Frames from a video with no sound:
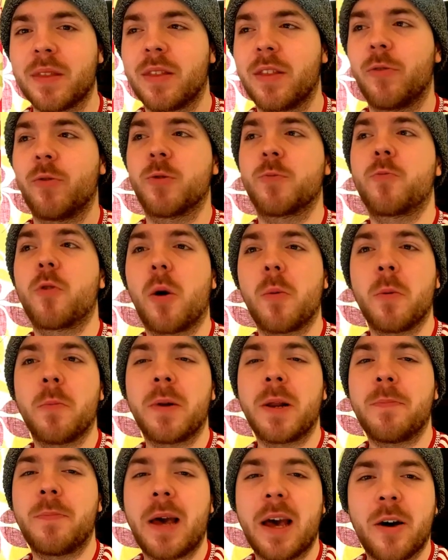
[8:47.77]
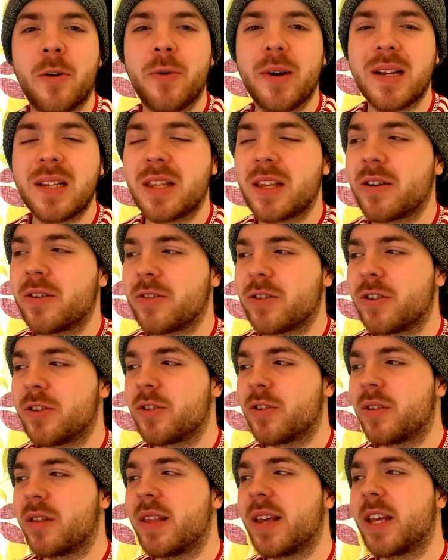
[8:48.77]
There was probably better ways they could have
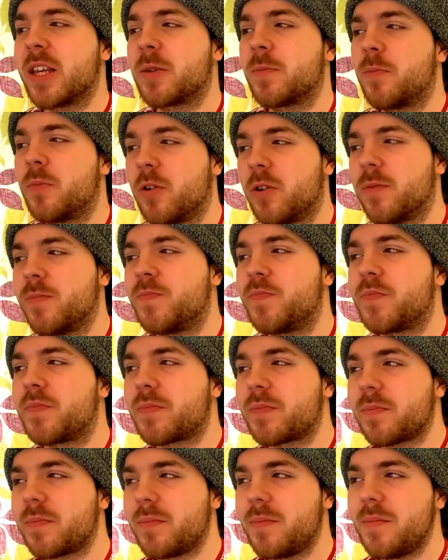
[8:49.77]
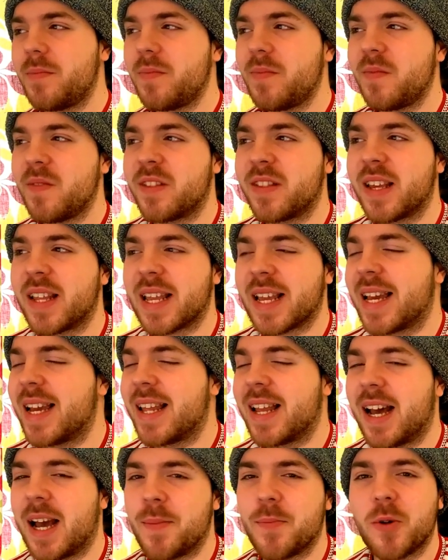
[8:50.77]
done this, but then
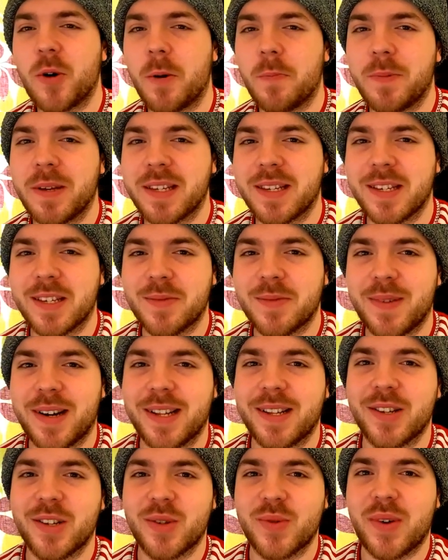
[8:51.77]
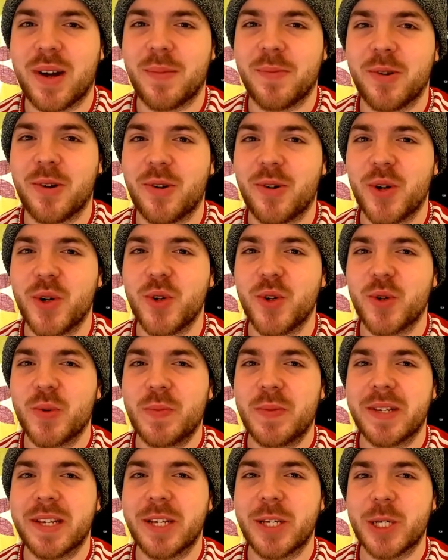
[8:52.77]
again, I'm not a businessman, that's why I'm not
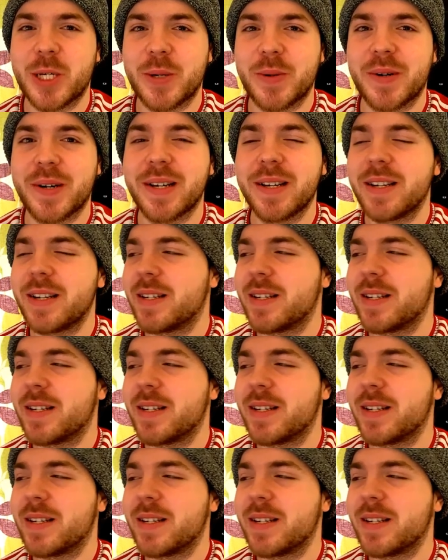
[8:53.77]
100% sure.